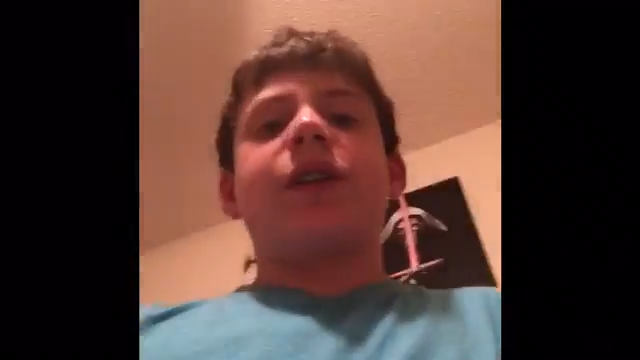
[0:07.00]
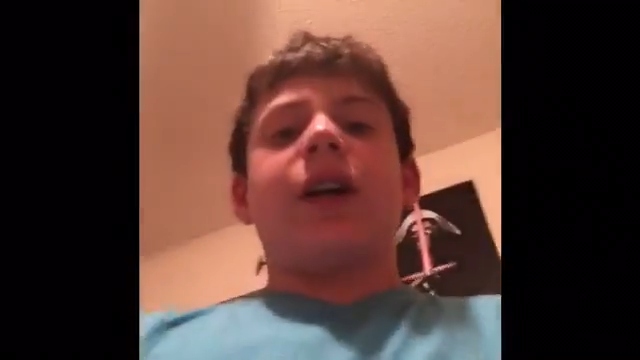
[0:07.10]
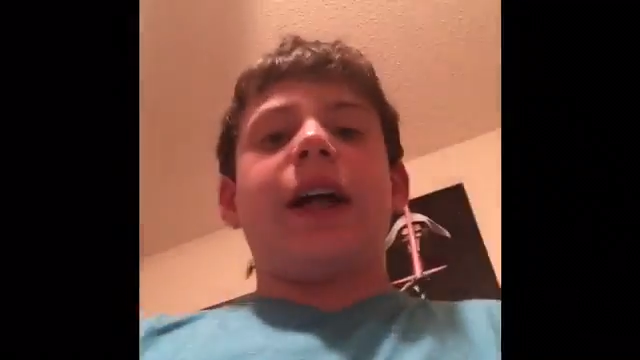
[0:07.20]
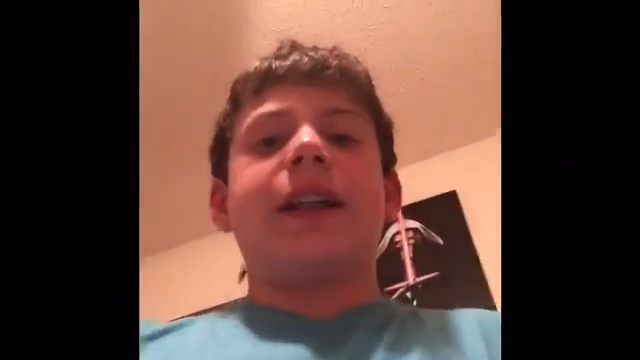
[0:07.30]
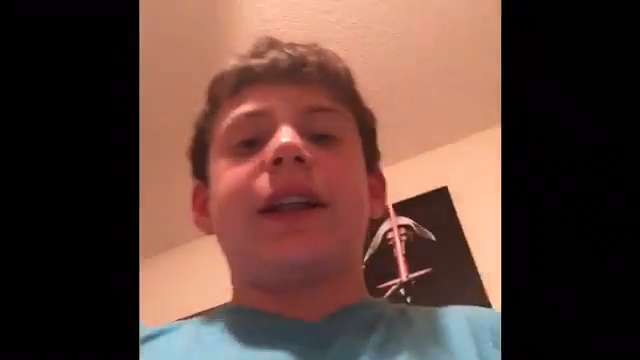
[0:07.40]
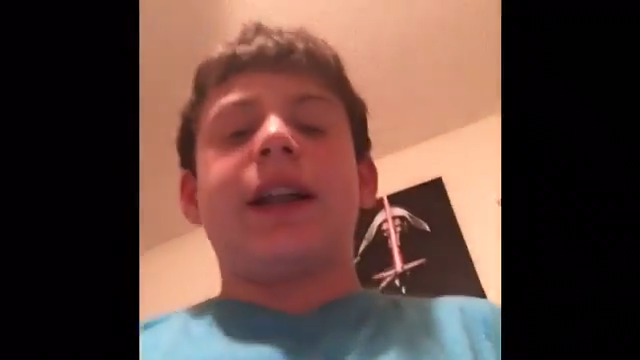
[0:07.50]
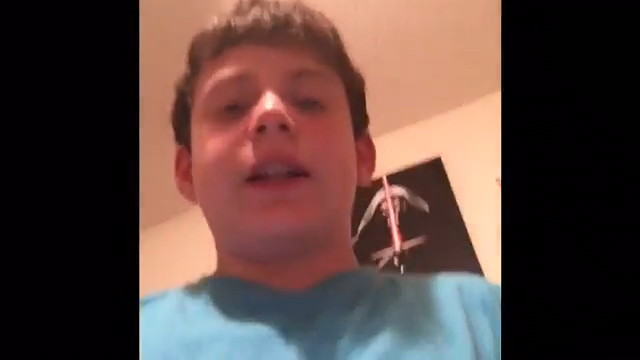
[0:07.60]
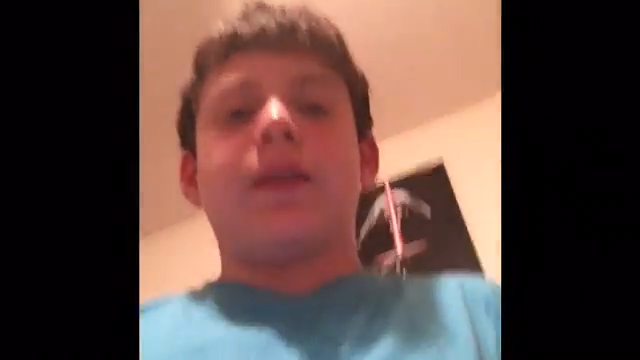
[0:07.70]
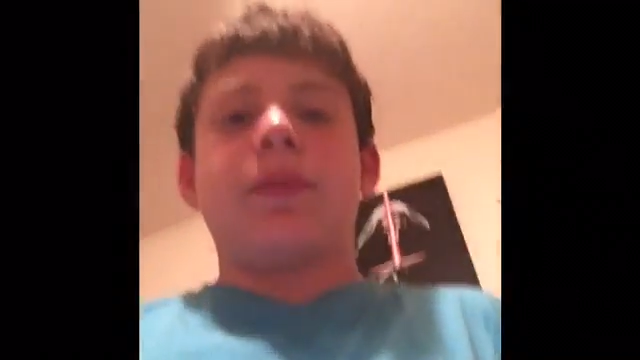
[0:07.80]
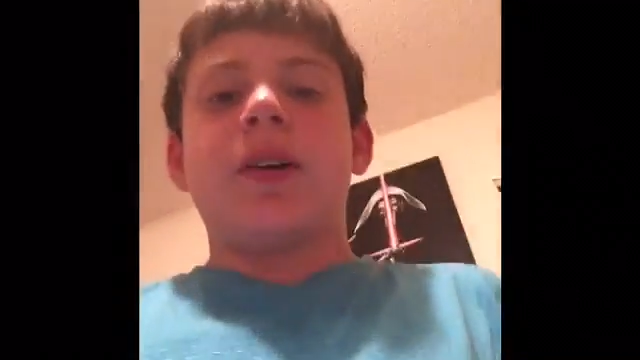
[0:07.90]
sorry I
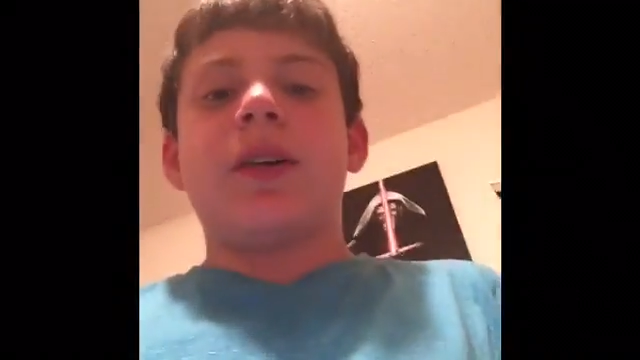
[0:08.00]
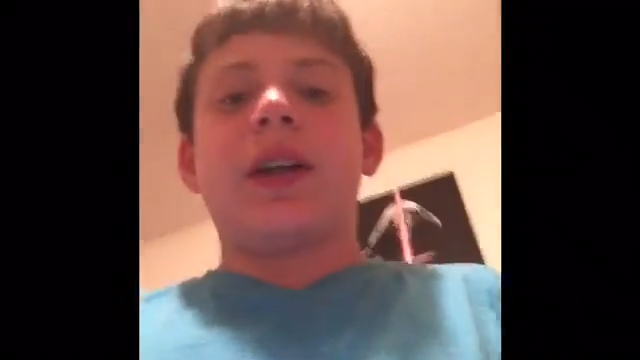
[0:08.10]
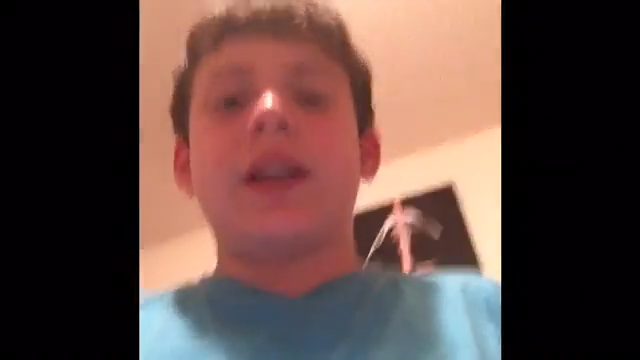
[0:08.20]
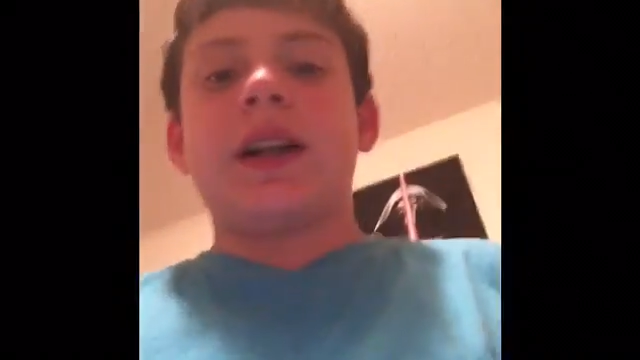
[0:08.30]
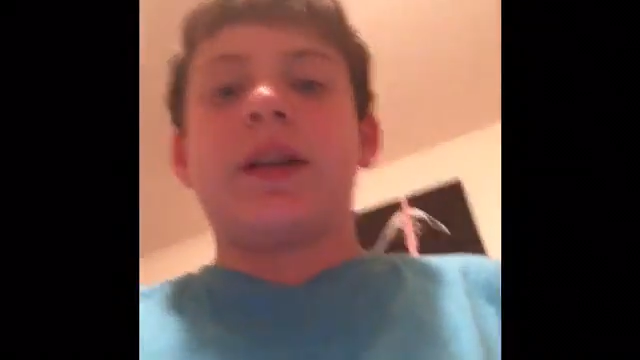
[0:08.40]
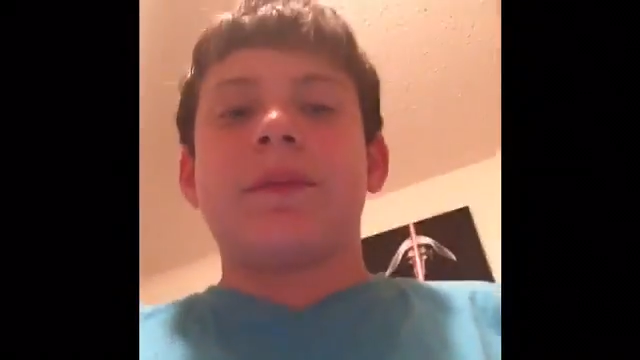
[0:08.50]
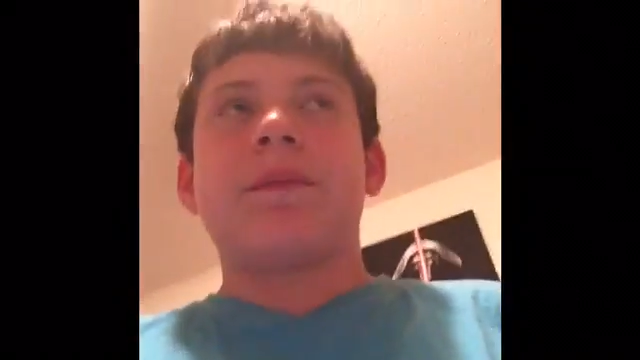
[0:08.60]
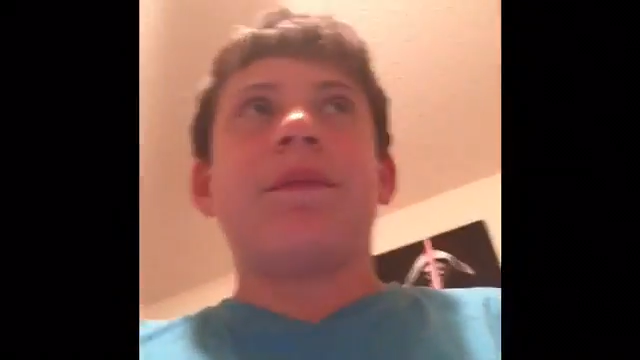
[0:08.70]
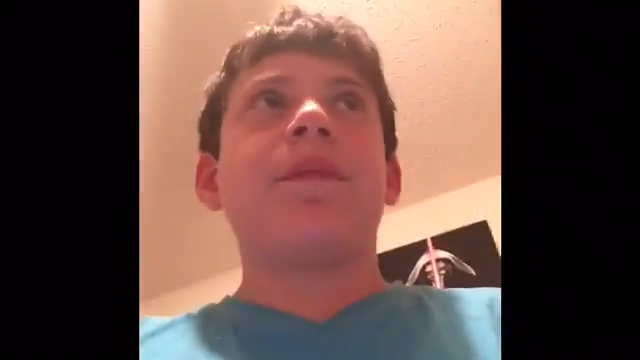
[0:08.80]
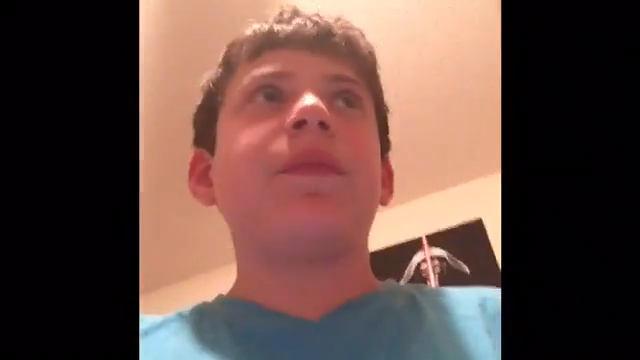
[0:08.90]
didn't upload it.
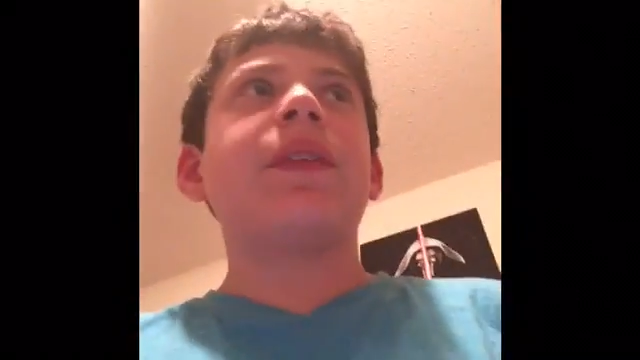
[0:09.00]
I'm